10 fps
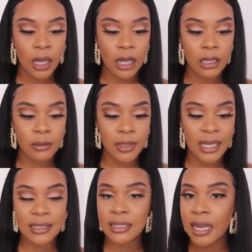
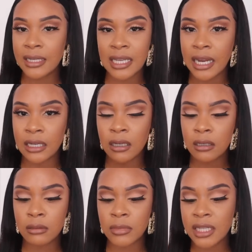It's a
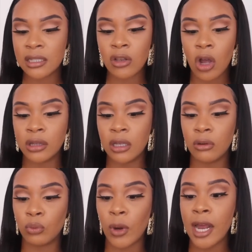titanium. It's called
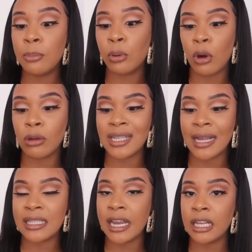the Red Pro
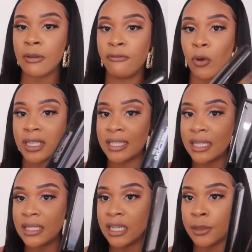Titanium
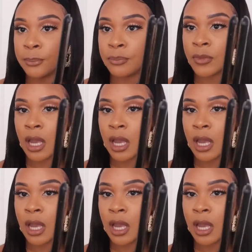460.